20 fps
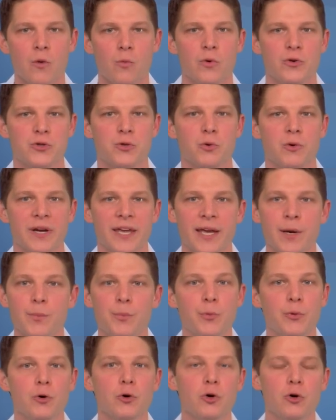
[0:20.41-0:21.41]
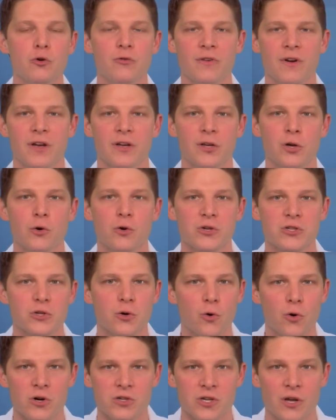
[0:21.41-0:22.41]
which will improve your
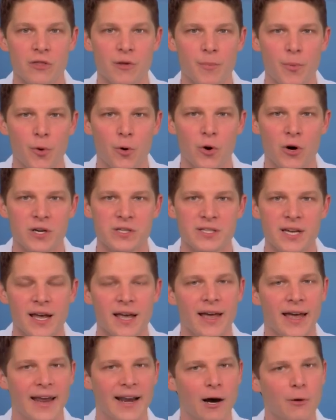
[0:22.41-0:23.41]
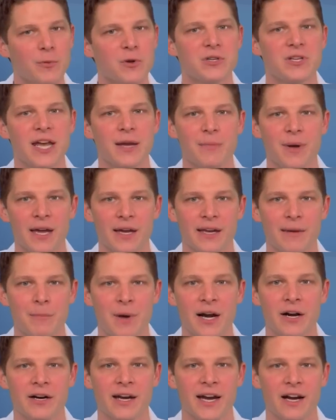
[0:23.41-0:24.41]
scores on the boards and help you take
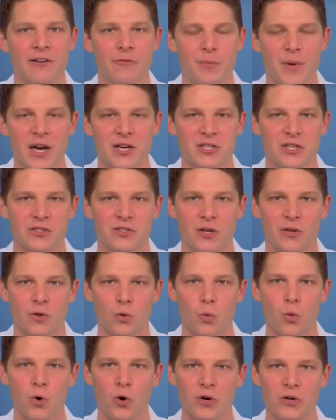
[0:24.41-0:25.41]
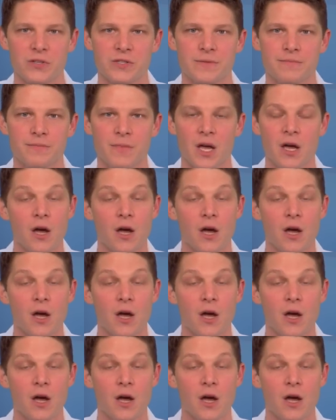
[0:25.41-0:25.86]
better care of patients on the wards.